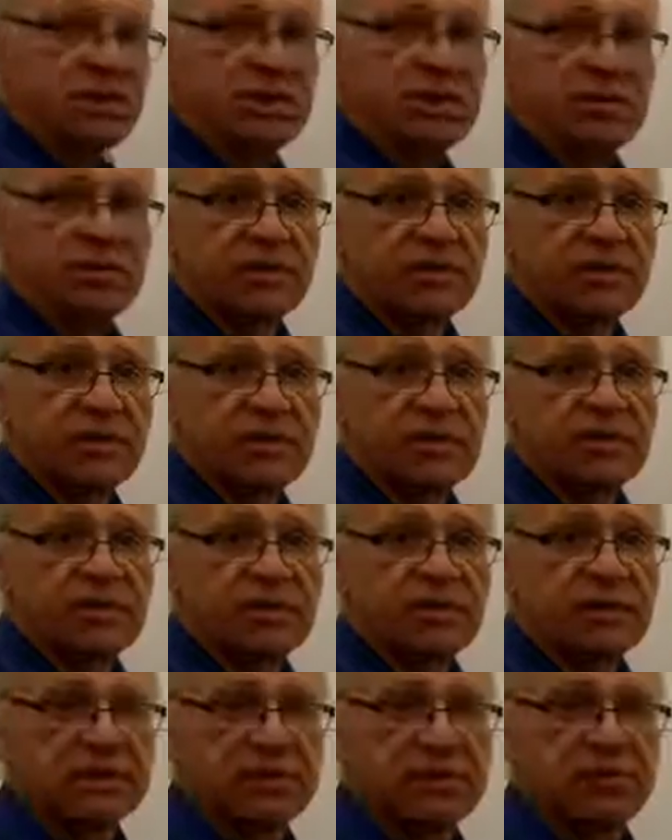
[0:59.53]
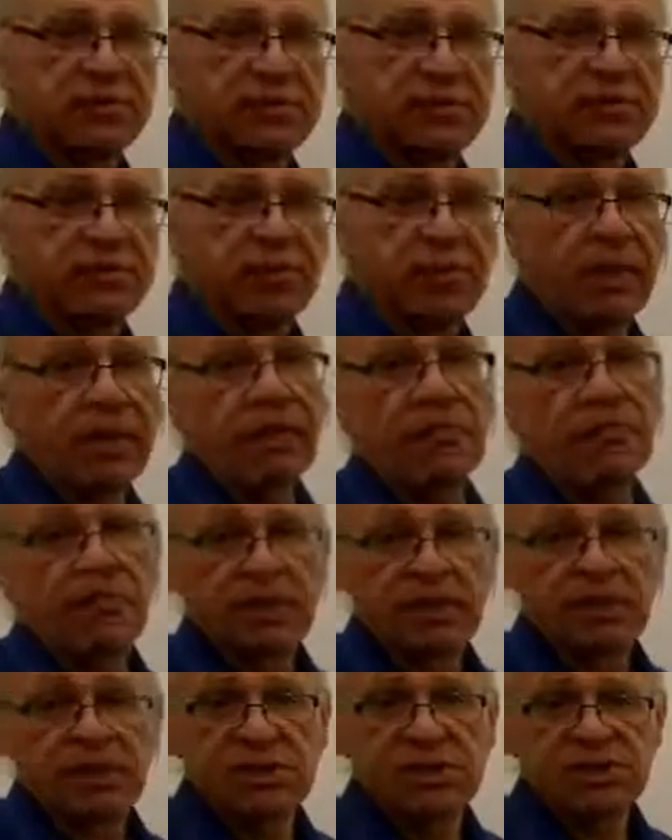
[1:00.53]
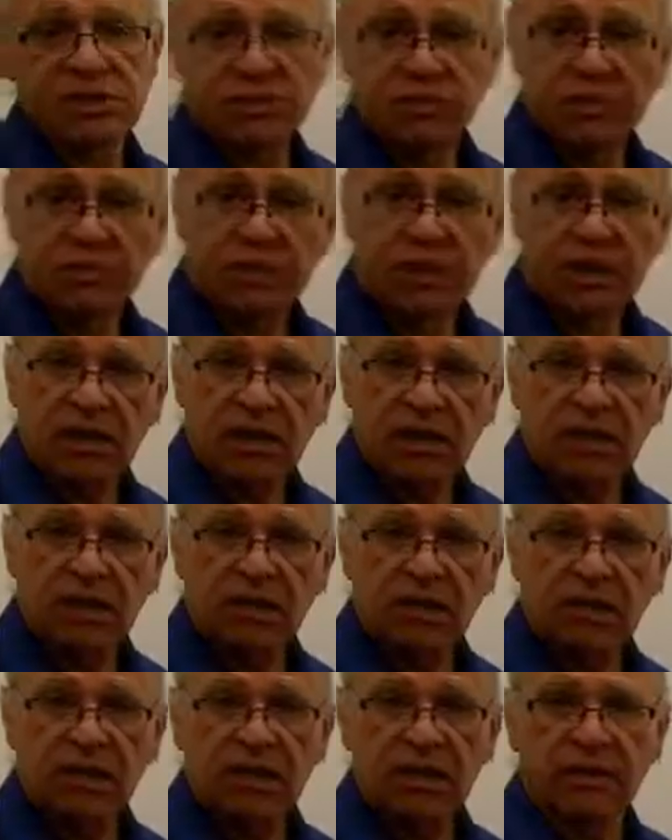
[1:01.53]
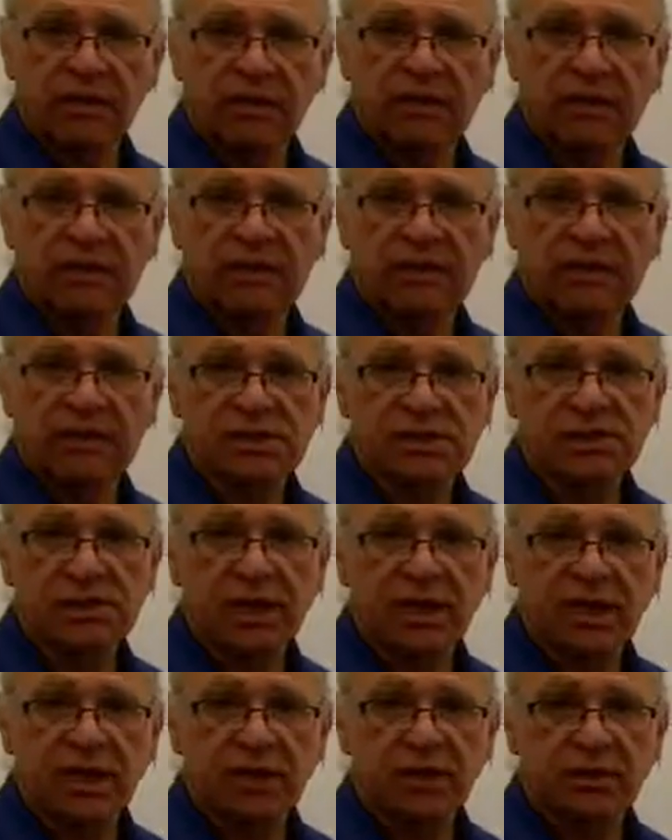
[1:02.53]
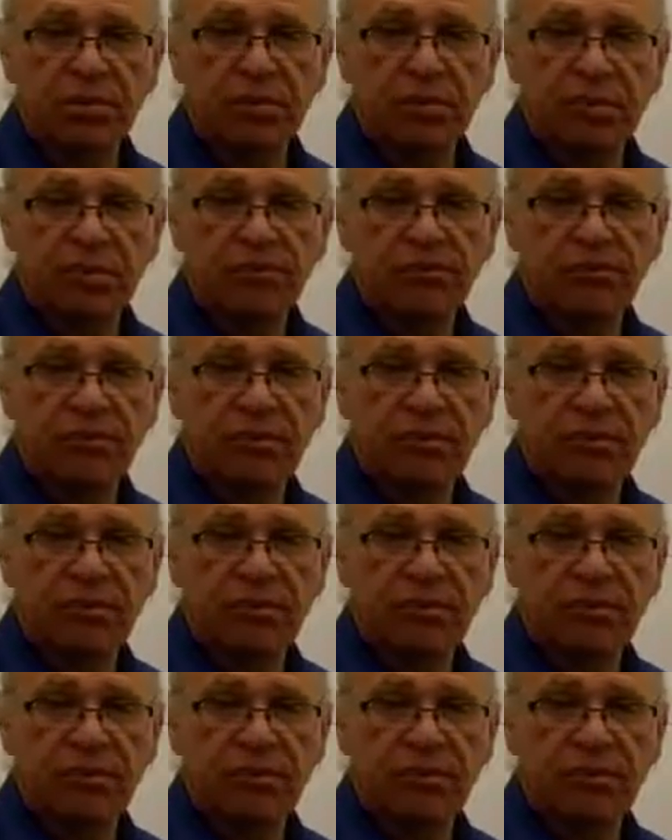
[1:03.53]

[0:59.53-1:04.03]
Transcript: two different types of claims. For instance, if I'm taking a look at the assets of my company,